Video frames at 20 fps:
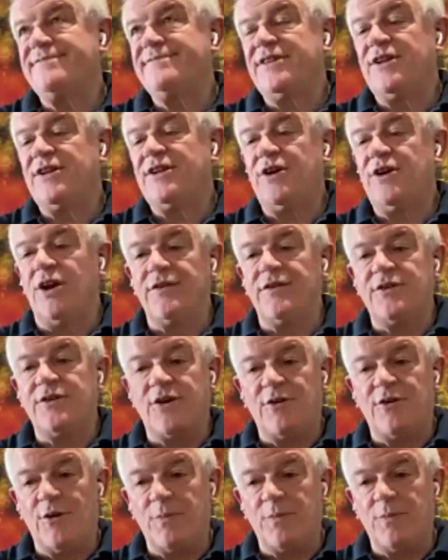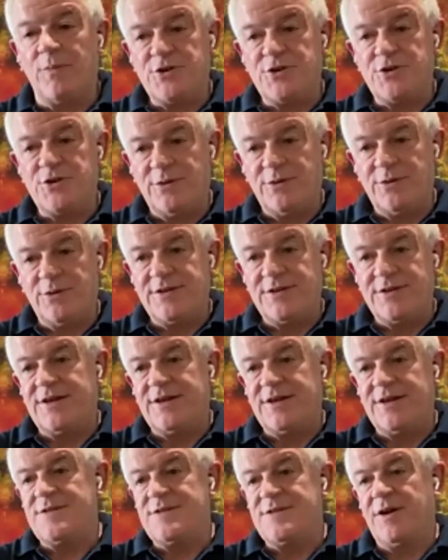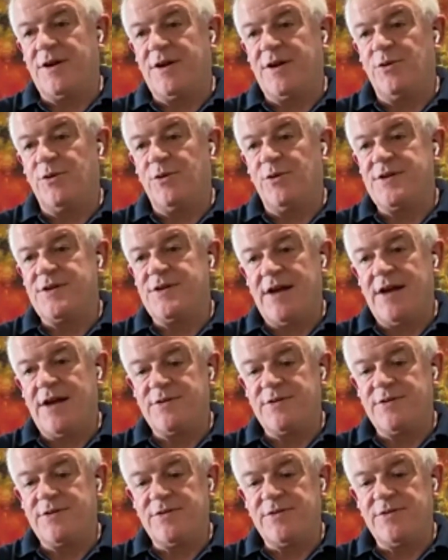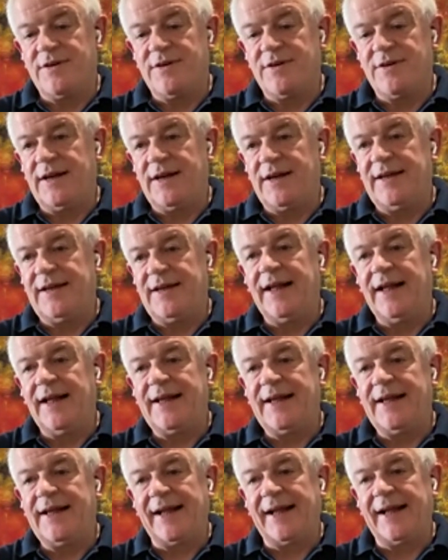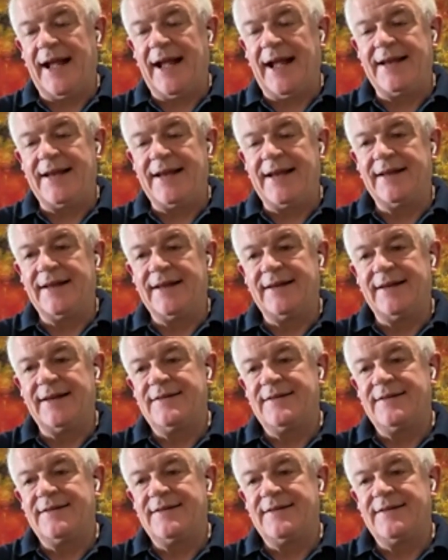there are opportunities, but I also have to be very candid.